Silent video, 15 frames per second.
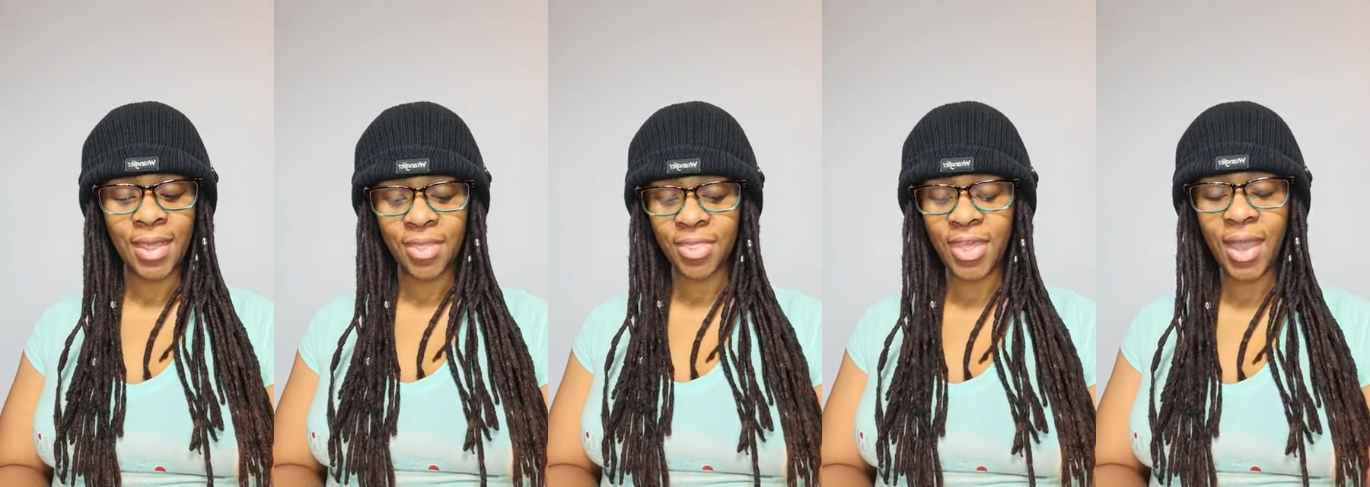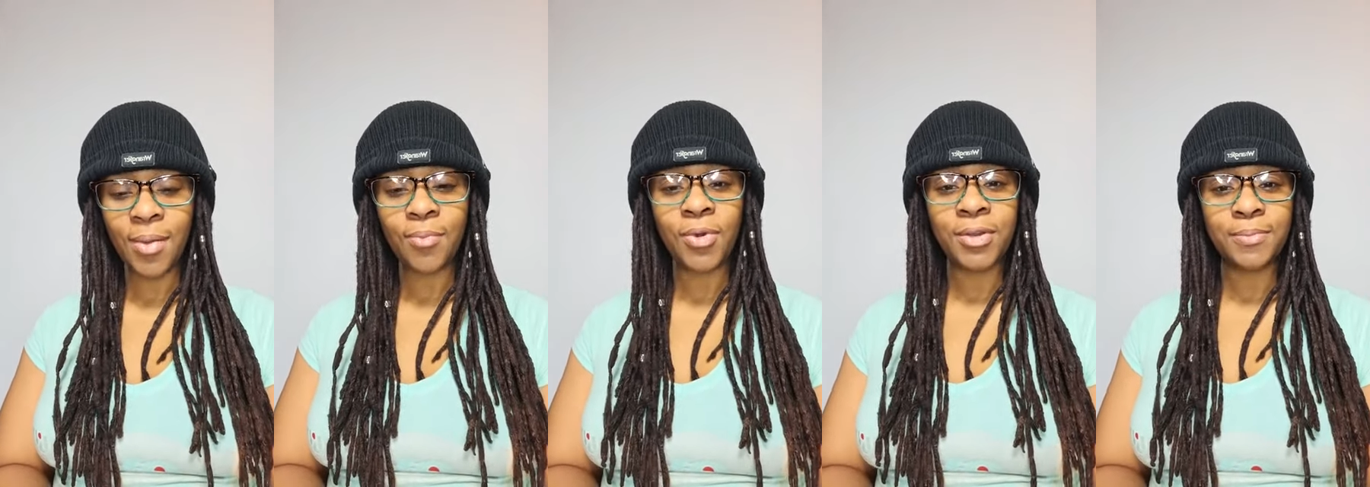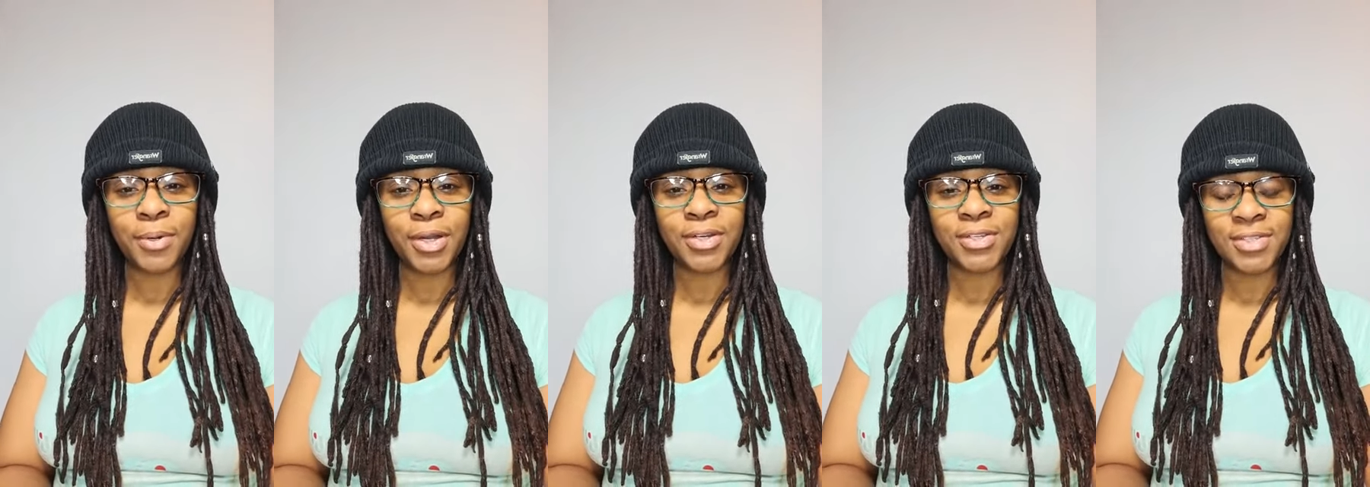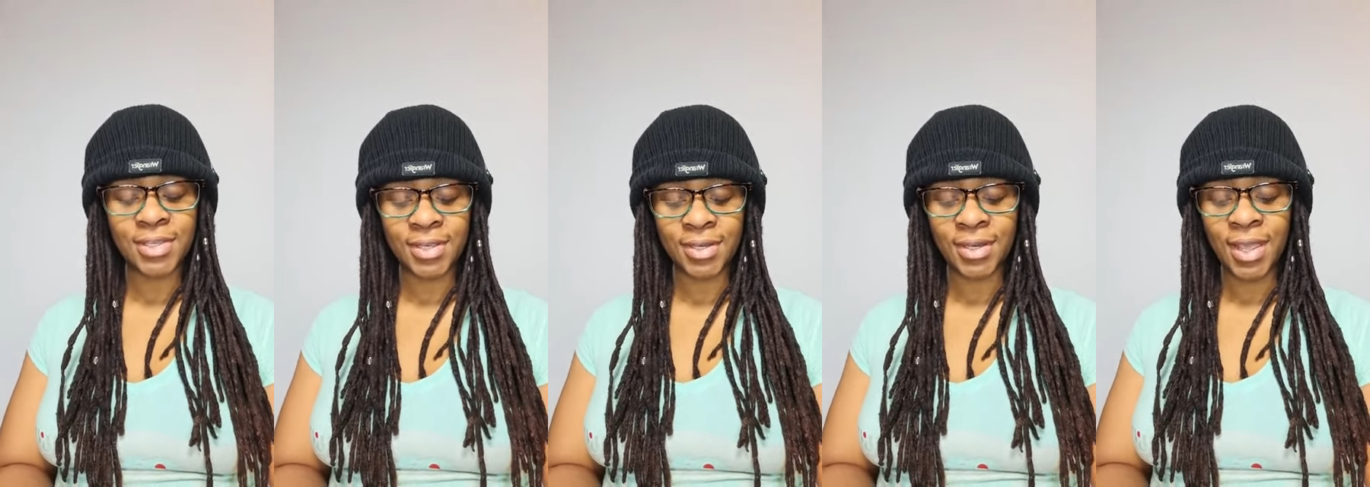That one
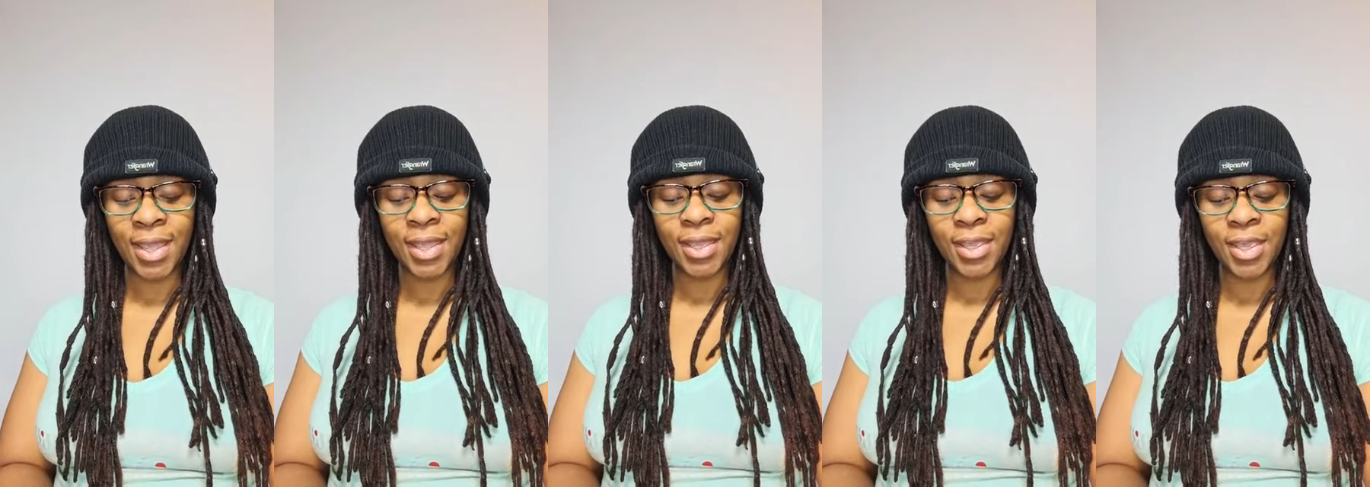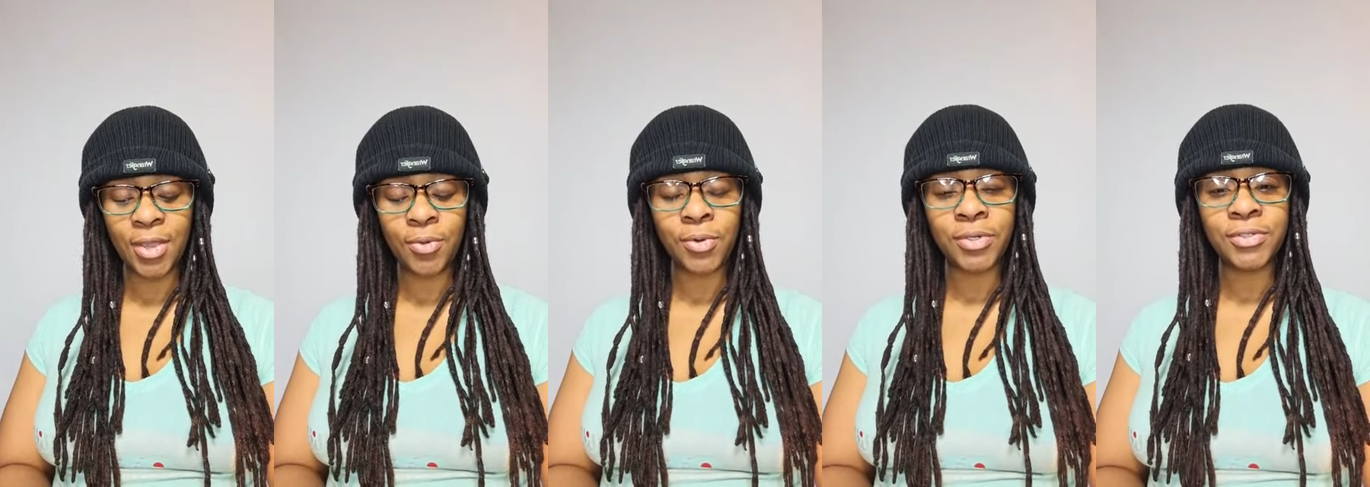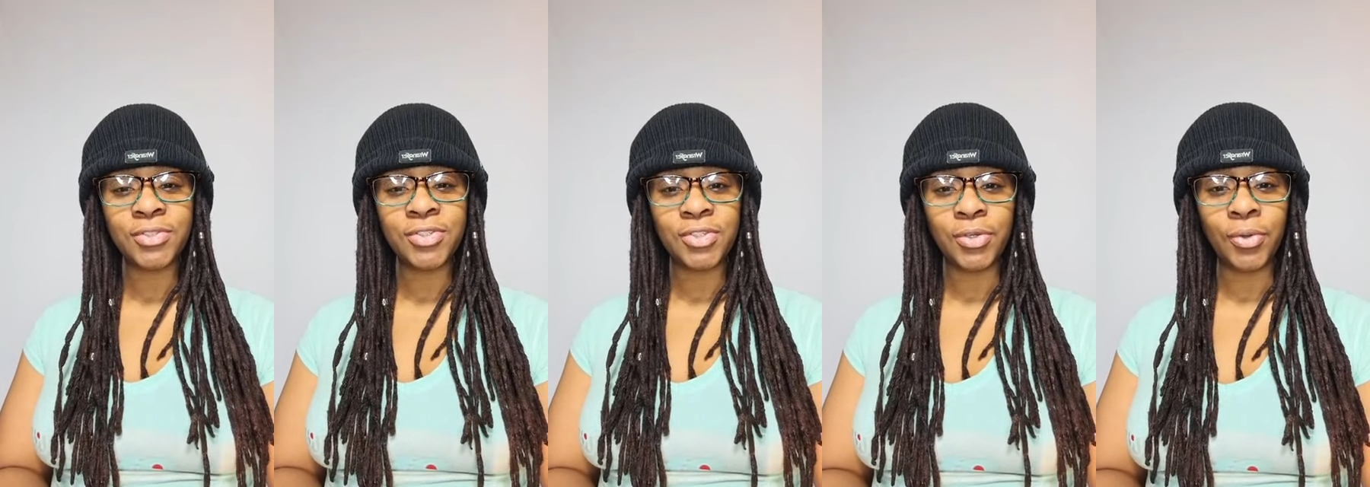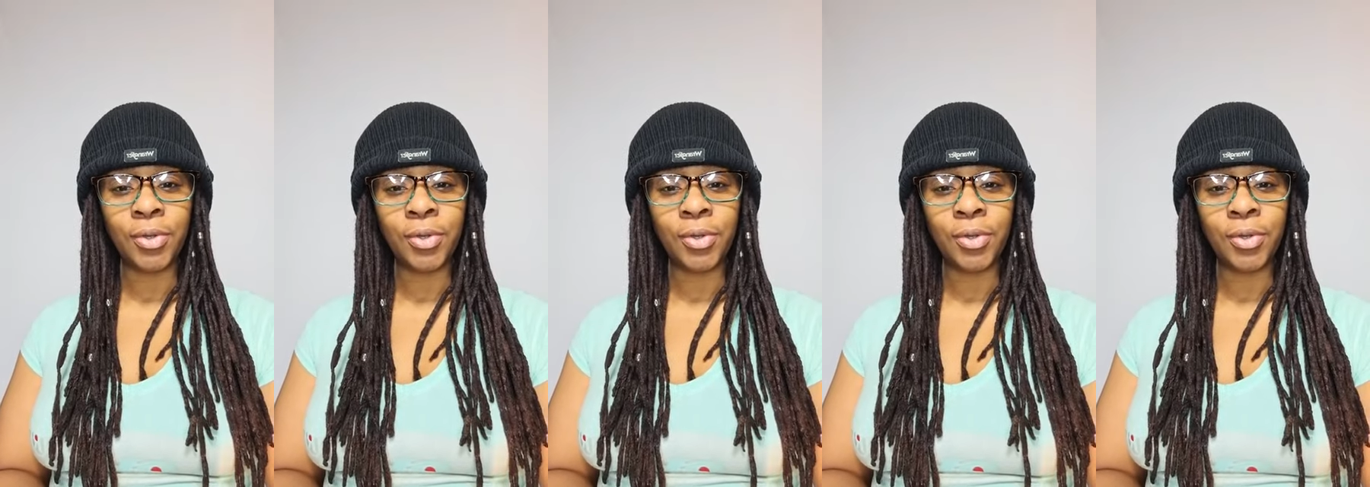person equals to